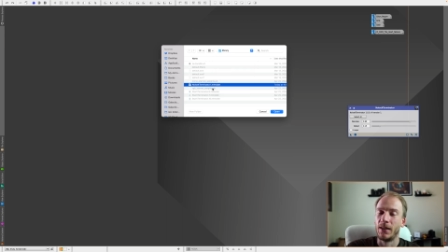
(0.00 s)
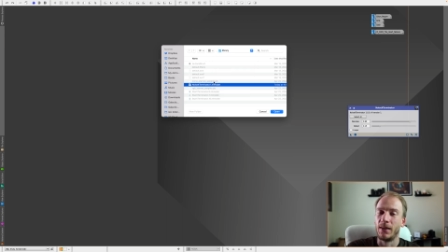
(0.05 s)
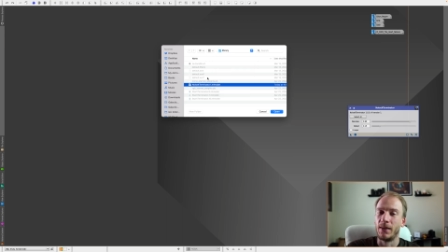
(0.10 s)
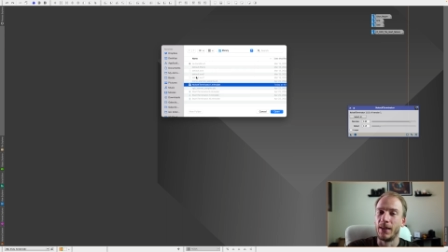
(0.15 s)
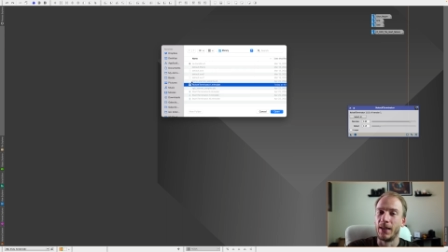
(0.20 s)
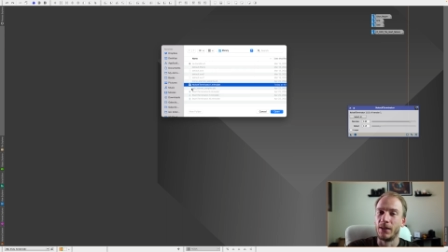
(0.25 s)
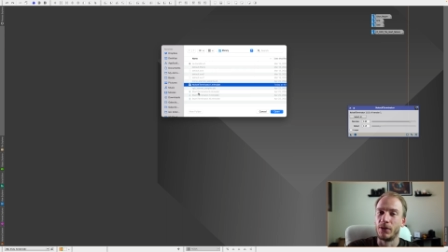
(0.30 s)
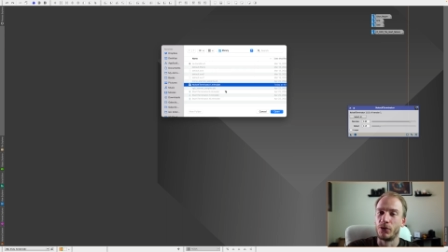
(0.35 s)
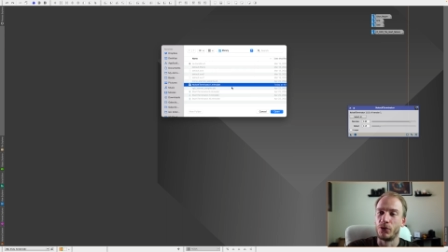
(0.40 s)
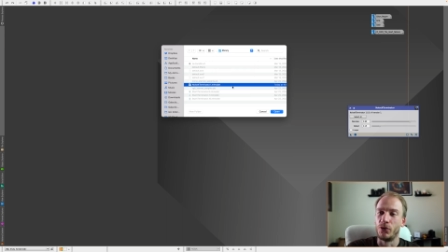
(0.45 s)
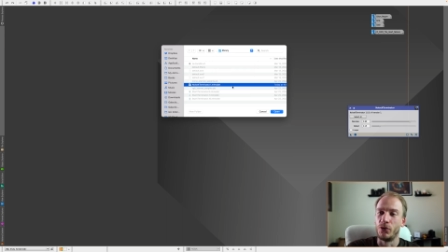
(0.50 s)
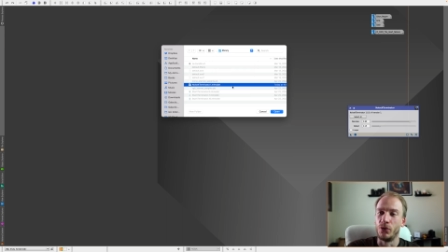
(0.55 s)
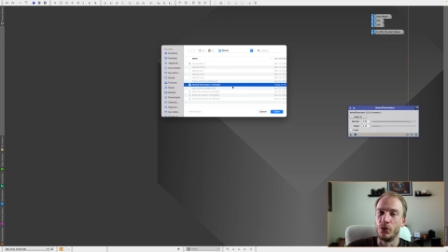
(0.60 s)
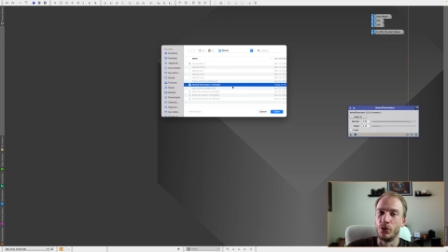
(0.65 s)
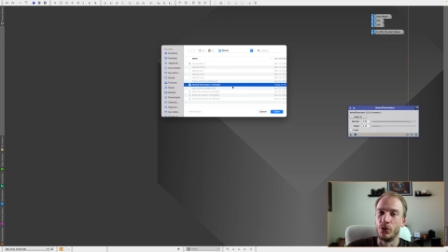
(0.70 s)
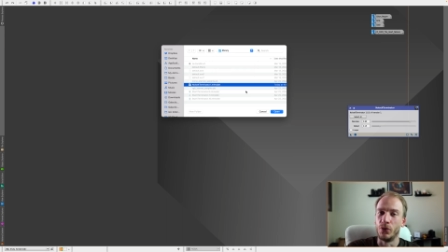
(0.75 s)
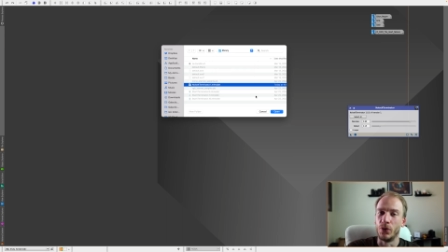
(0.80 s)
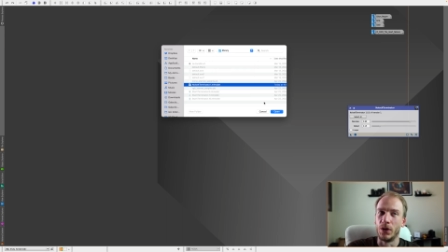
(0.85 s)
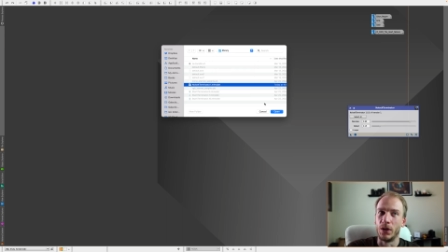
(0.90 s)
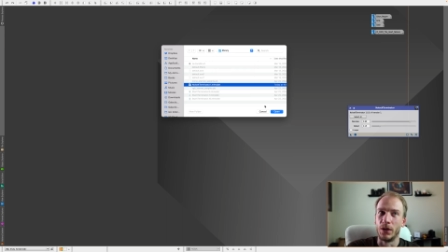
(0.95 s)
that
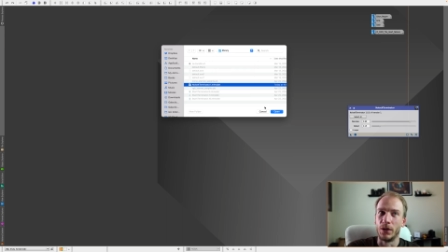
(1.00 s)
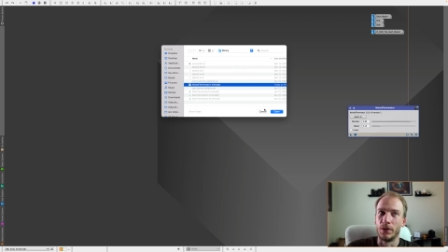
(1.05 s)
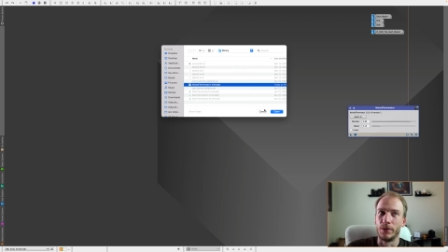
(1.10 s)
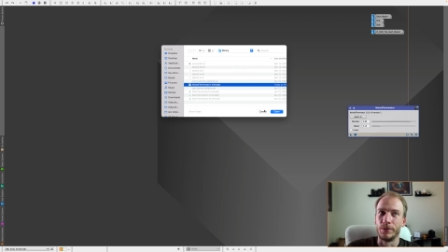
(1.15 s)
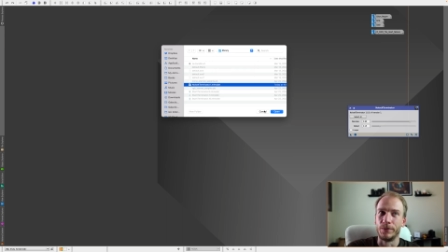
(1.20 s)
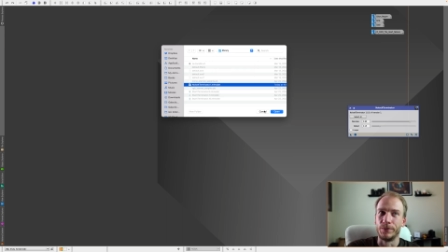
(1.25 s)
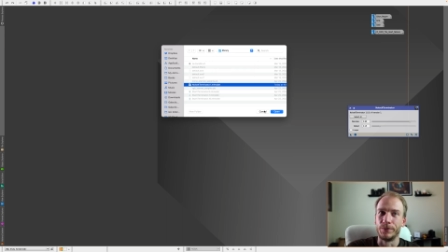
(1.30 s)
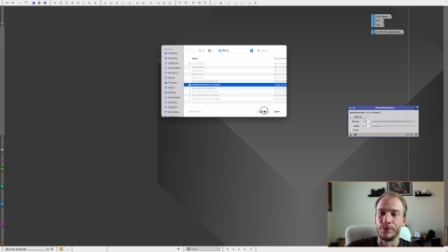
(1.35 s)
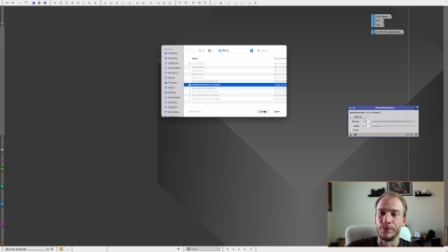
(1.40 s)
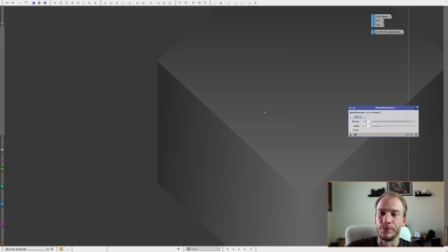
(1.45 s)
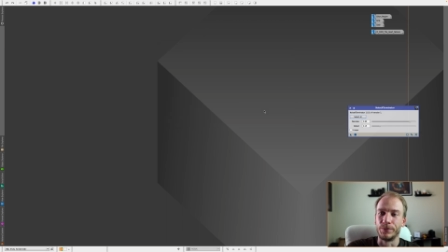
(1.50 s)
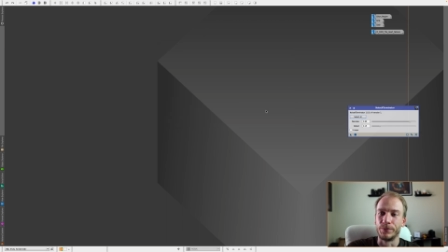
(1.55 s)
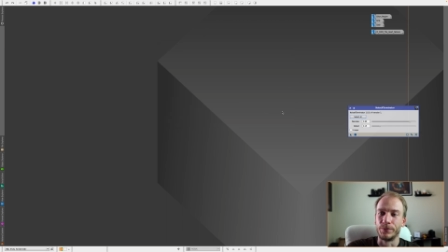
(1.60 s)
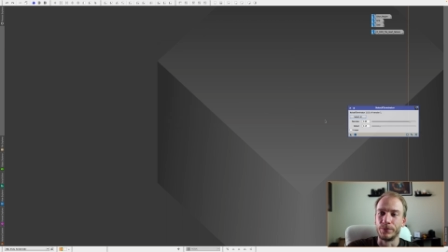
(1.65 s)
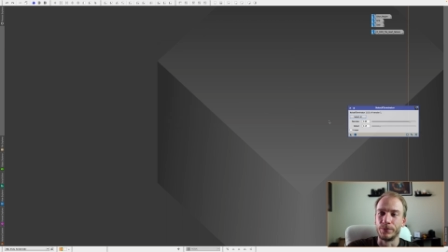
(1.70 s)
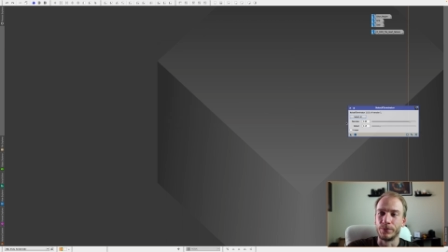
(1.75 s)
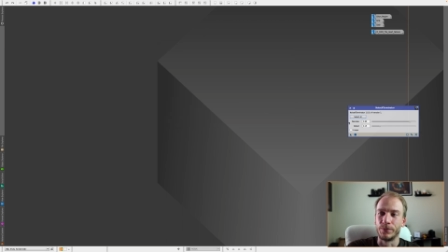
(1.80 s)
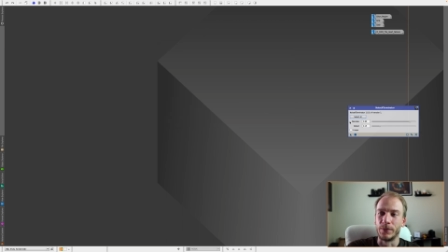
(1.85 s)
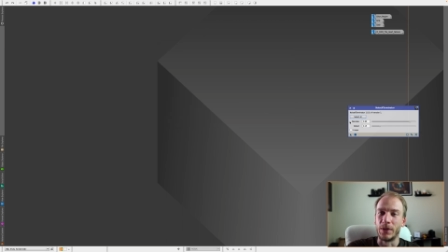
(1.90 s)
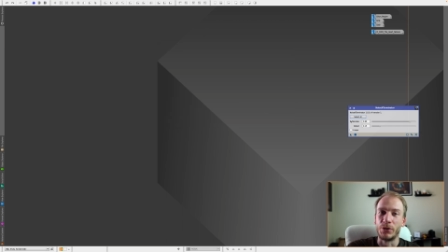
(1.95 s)
you
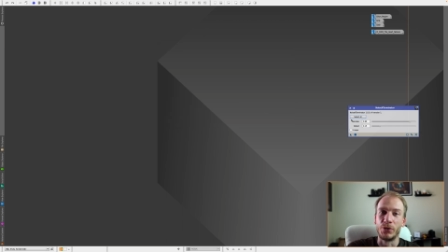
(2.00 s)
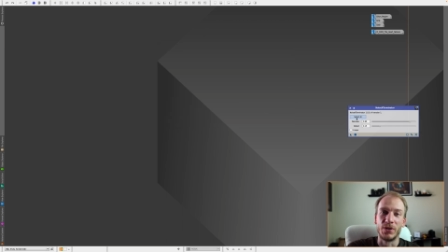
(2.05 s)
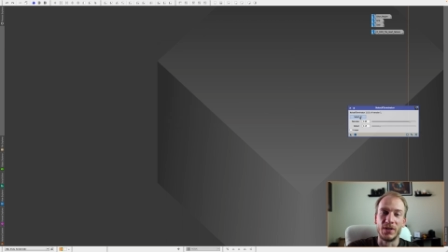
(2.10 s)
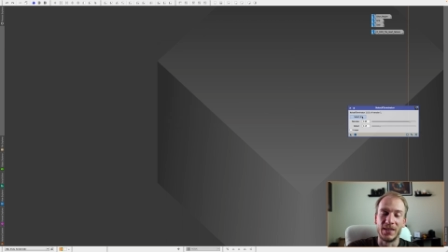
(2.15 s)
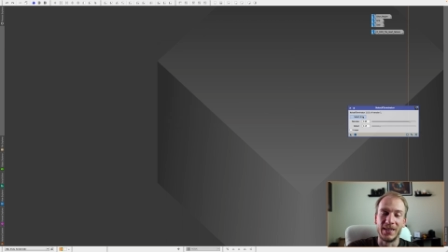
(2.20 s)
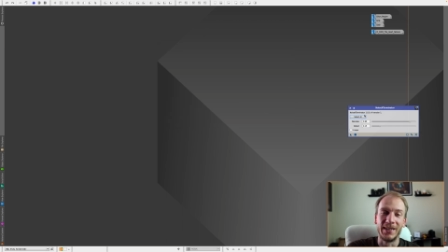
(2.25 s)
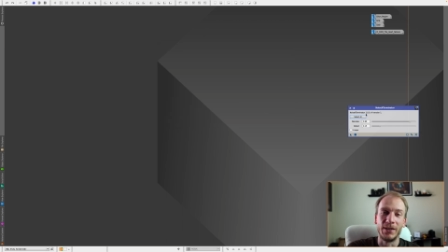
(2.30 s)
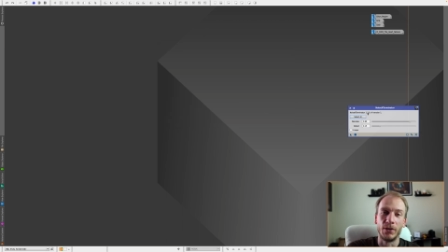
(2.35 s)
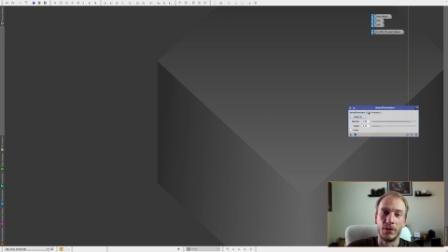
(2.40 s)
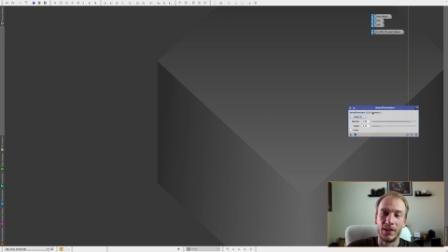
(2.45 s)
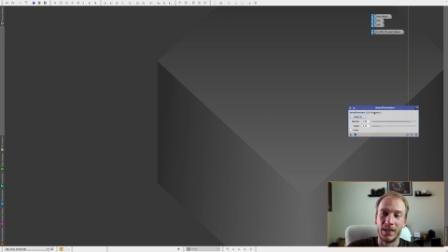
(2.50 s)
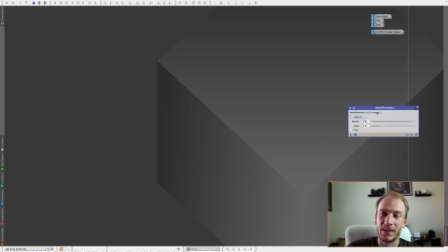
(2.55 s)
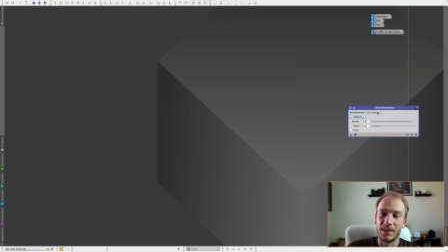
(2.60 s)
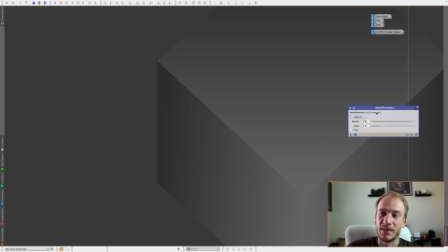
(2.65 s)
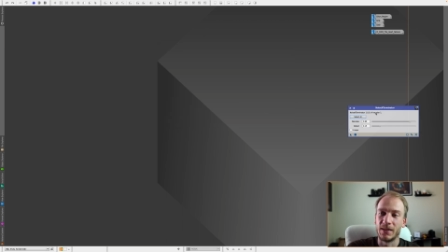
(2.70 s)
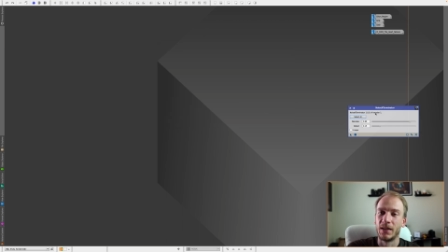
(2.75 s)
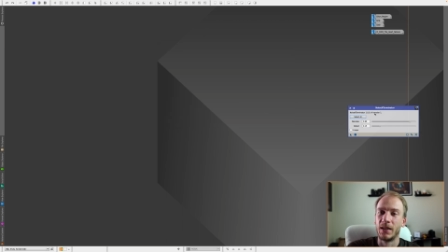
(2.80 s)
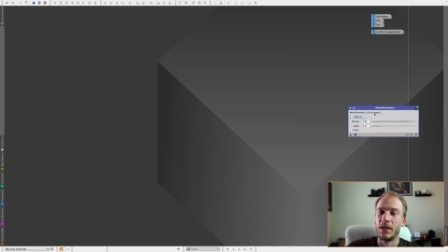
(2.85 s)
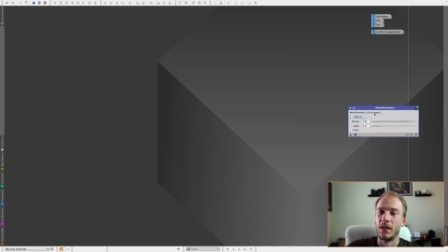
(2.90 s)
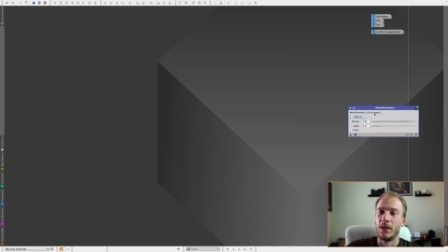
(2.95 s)
um, that you see in the
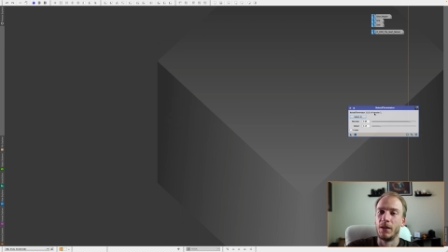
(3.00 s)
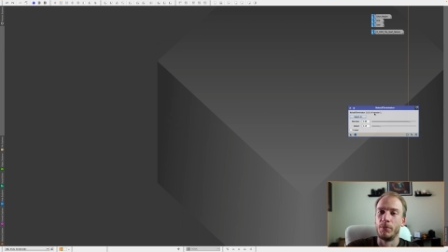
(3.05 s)
list,